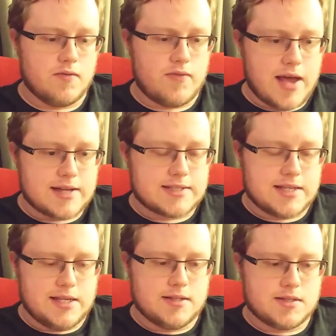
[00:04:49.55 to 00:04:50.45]

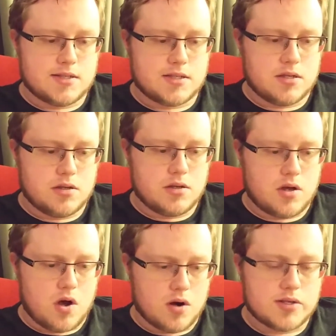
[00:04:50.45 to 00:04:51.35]
vaccines
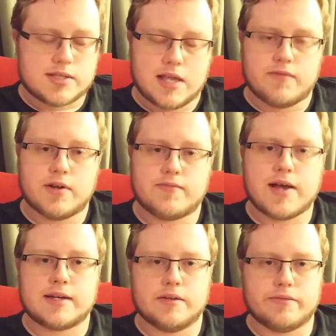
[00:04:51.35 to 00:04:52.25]
are safe and
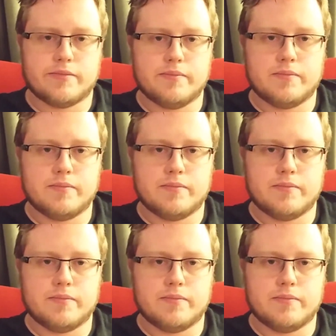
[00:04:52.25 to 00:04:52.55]
effective.